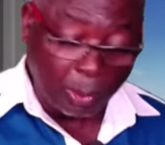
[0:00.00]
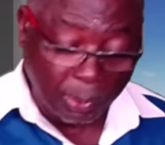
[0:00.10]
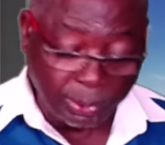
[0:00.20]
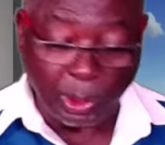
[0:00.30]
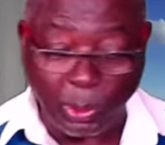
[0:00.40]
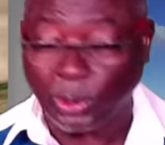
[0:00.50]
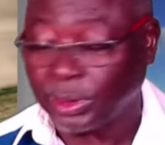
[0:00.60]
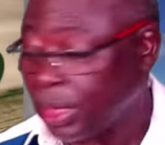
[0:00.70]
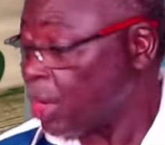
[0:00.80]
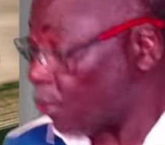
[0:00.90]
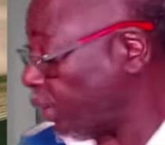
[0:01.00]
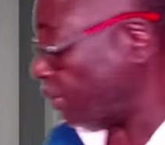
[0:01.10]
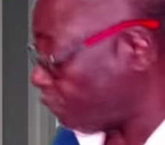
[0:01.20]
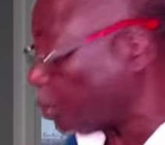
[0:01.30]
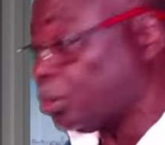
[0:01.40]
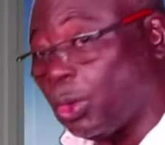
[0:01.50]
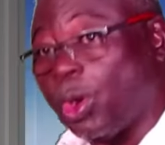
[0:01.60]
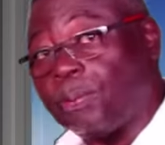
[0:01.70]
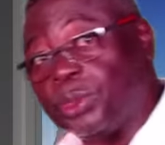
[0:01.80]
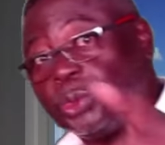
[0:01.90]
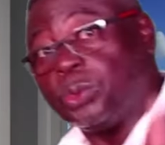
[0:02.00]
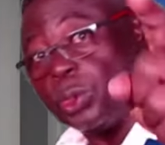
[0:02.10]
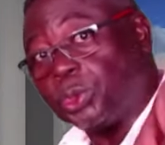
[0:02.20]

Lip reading: upon the Lord. We lift you up, you.